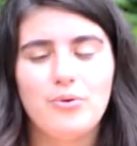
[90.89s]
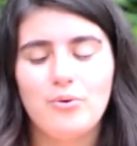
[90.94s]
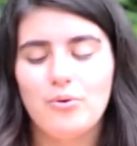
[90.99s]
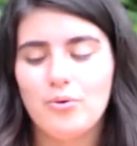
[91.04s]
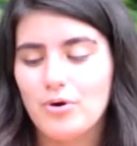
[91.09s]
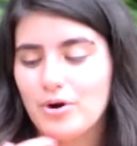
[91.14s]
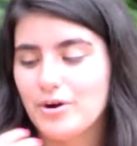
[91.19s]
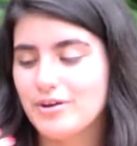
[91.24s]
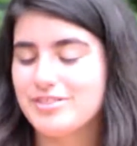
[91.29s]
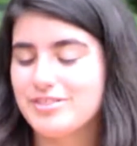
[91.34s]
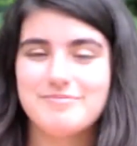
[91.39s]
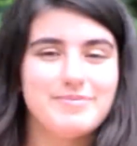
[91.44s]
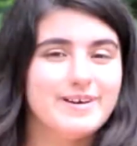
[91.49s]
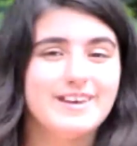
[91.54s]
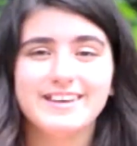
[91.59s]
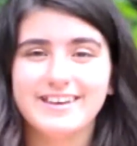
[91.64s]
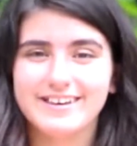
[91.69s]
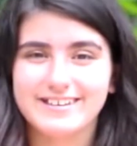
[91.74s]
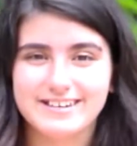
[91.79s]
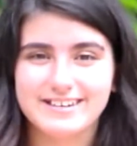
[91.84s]
or the
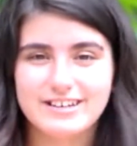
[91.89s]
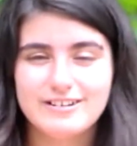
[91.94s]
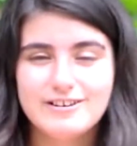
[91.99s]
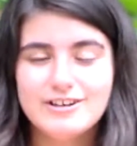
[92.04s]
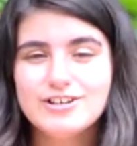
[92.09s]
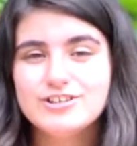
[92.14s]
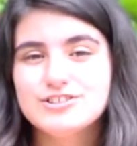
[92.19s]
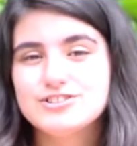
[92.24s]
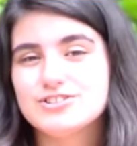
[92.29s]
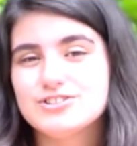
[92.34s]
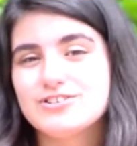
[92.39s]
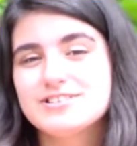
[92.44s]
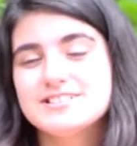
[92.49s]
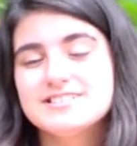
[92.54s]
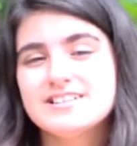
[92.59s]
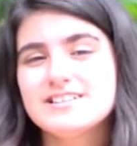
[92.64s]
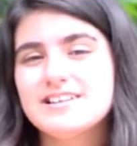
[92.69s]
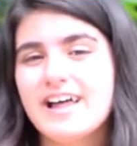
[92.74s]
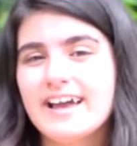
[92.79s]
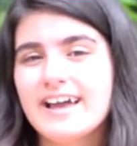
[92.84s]
big N, so
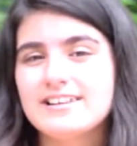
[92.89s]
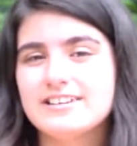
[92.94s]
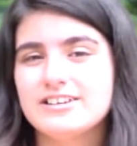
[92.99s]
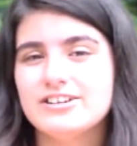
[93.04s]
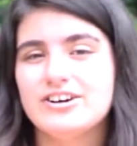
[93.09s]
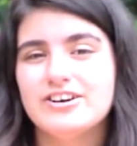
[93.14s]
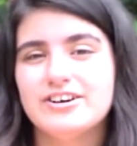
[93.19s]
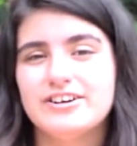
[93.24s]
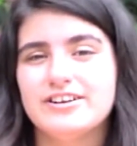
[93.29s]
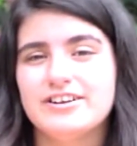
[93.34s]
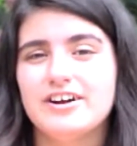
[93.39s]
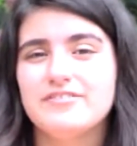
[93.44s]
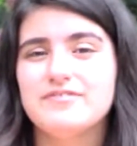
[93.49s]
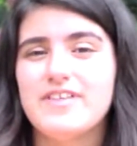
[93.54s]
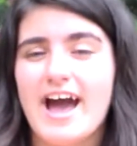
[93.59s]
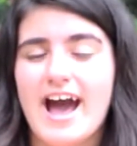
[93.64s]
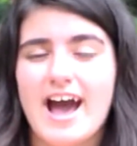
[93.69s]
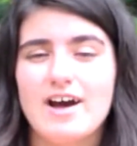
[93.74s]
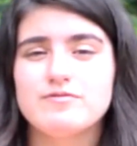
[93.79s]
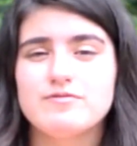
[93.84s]
does the likelihood of
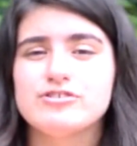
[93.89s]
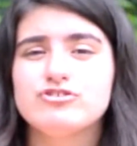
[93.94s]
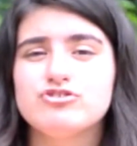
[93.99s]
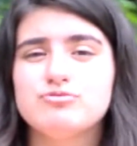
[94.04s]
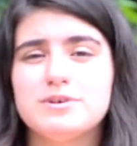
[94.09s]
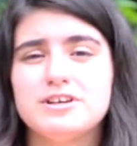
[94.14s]
the average